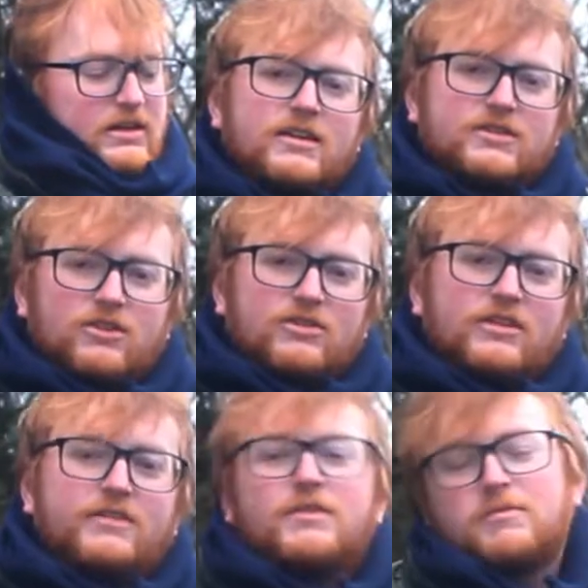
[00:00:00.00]
So
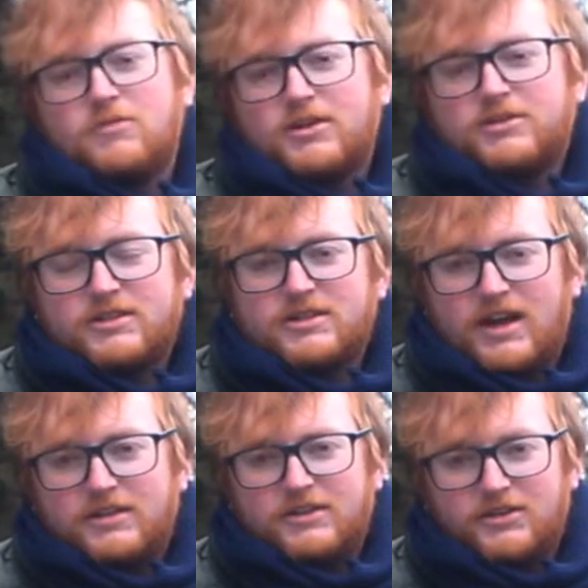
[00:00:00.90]
if you've been watching the
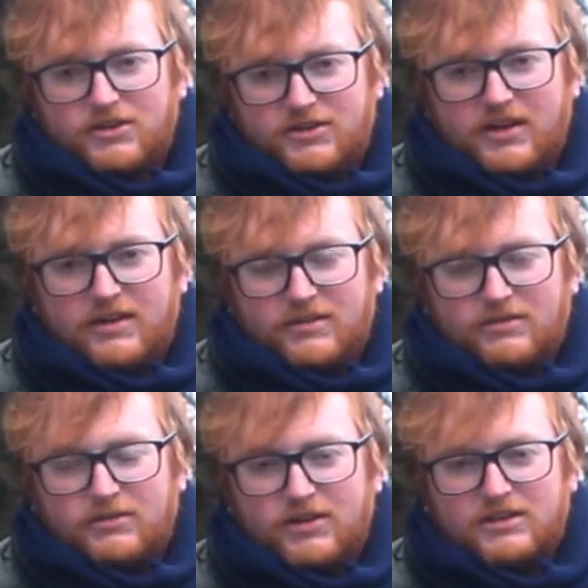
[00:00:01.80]
channel, you know that I love
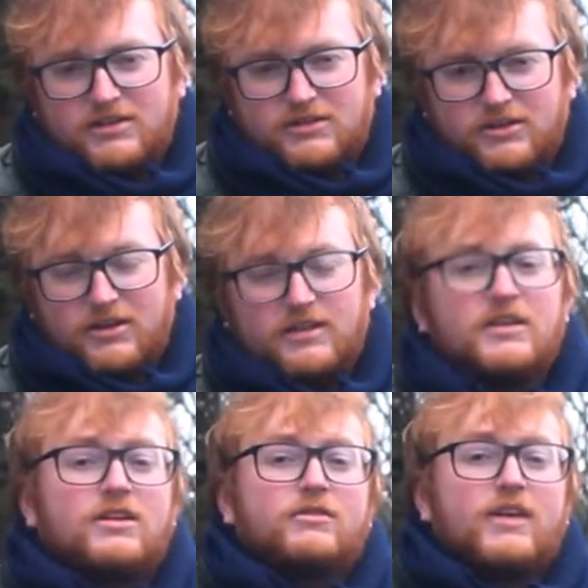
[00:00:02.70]
the vintage look and I
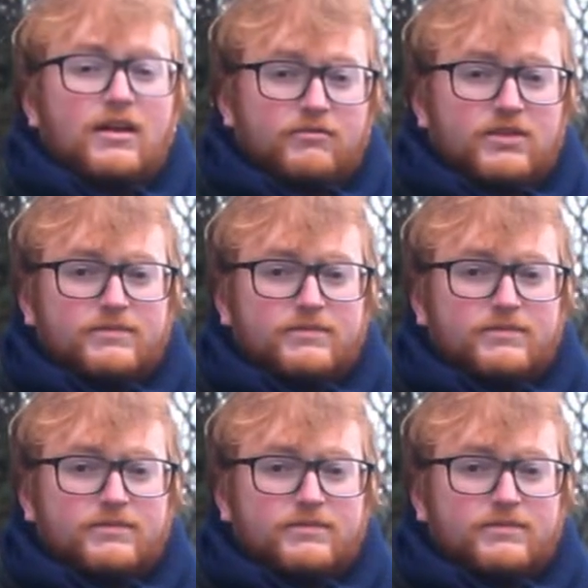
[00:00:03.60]
love canvas